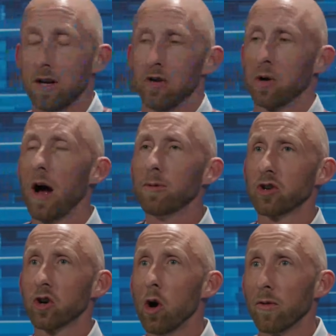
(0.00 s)
to
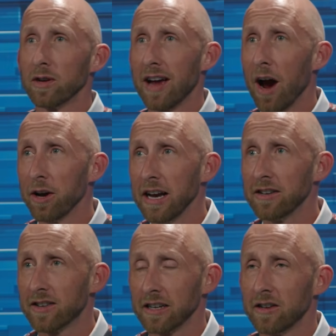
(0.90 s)
accomplish your goal of retiring at
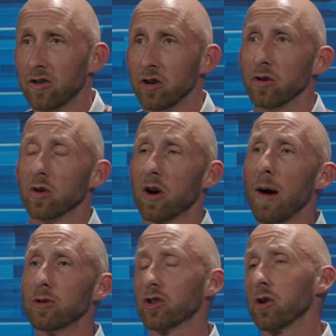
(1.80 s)
age 62, to
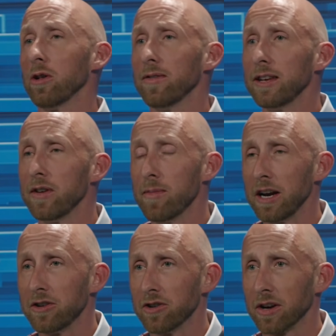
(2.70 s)
accomplish your goal of leaving money to